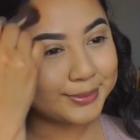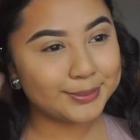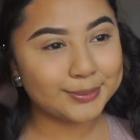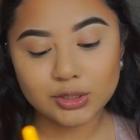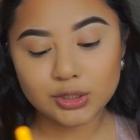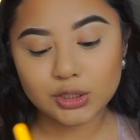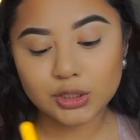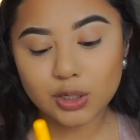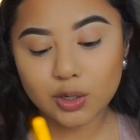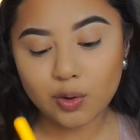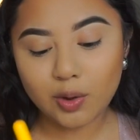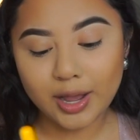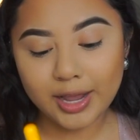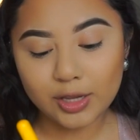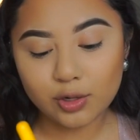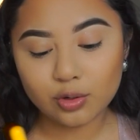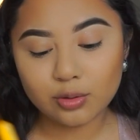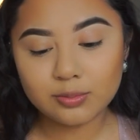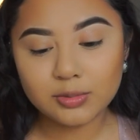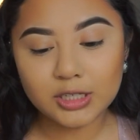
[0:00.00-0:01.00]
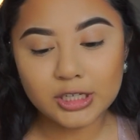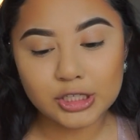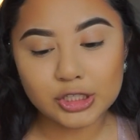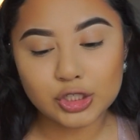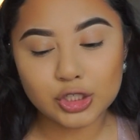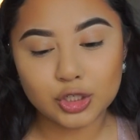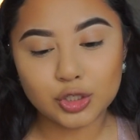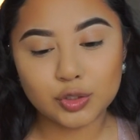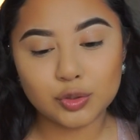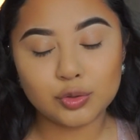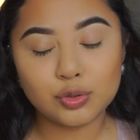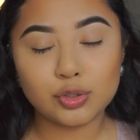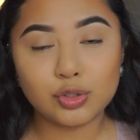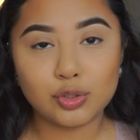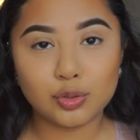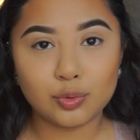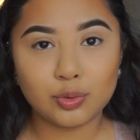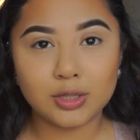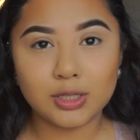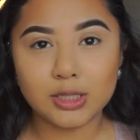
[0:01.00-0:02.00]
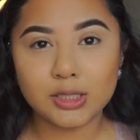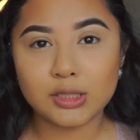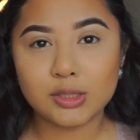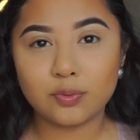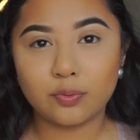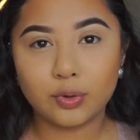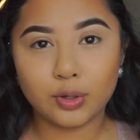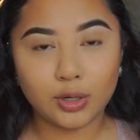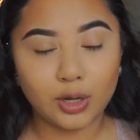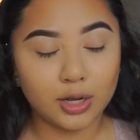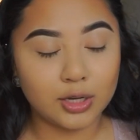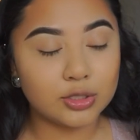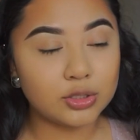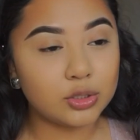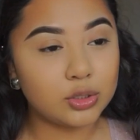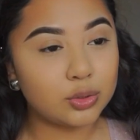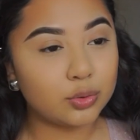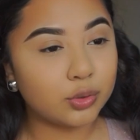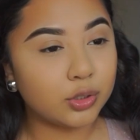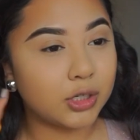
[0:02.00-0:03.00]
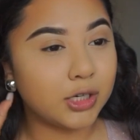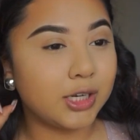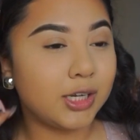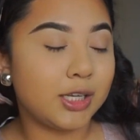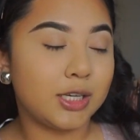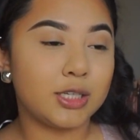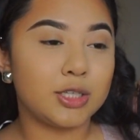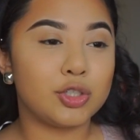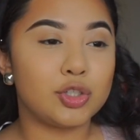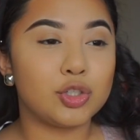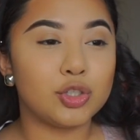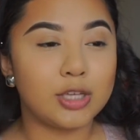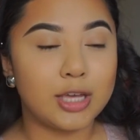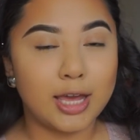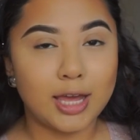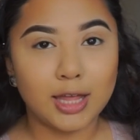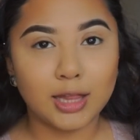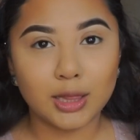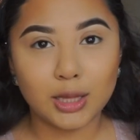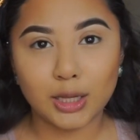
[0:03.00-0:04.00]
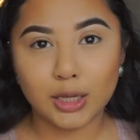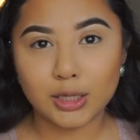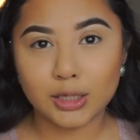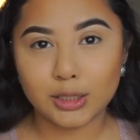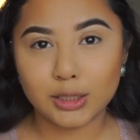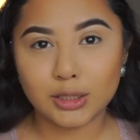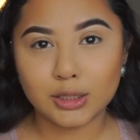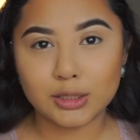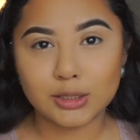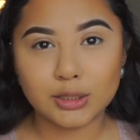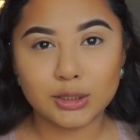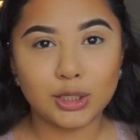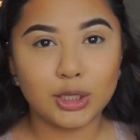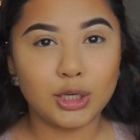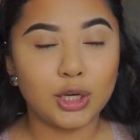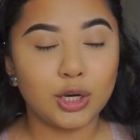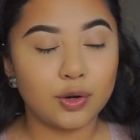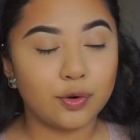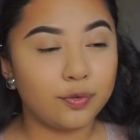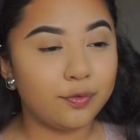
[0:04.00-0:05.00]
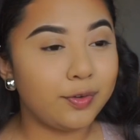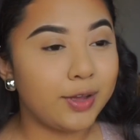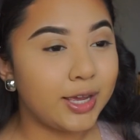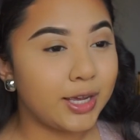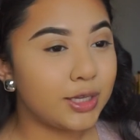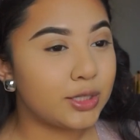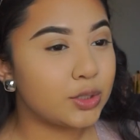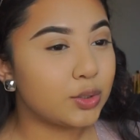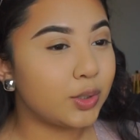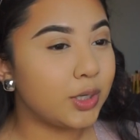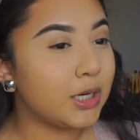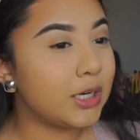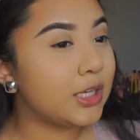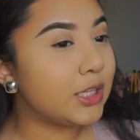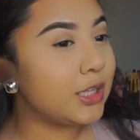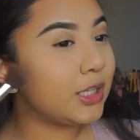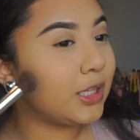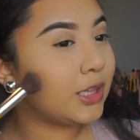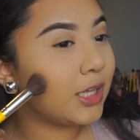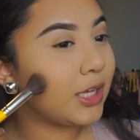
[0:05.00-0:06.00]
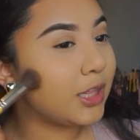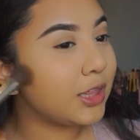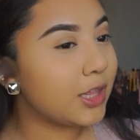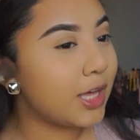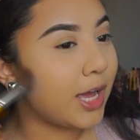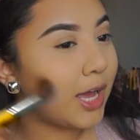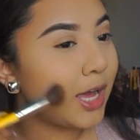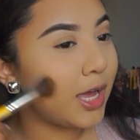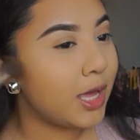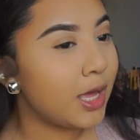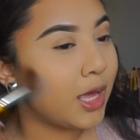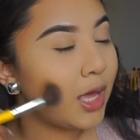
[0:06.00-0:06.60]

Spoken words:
So I normally don't do this for contouring to get like a skinnier face or anything like that.